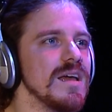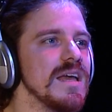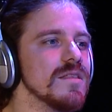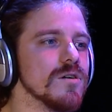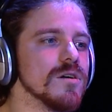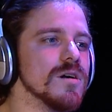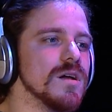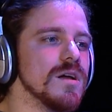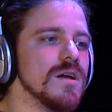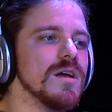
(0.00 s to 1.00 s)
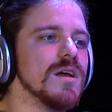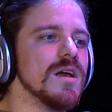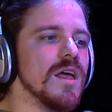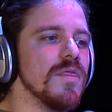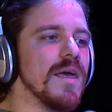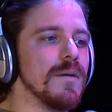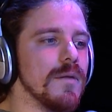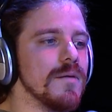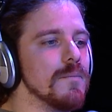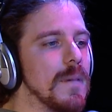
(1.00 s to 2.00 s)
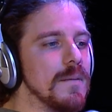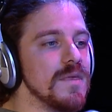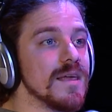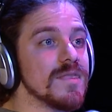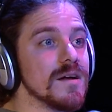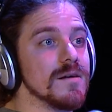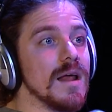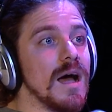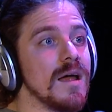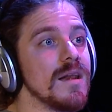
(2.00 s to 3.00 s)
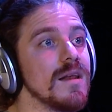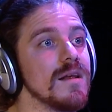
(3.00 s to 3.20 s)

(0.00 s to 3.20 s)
either they're not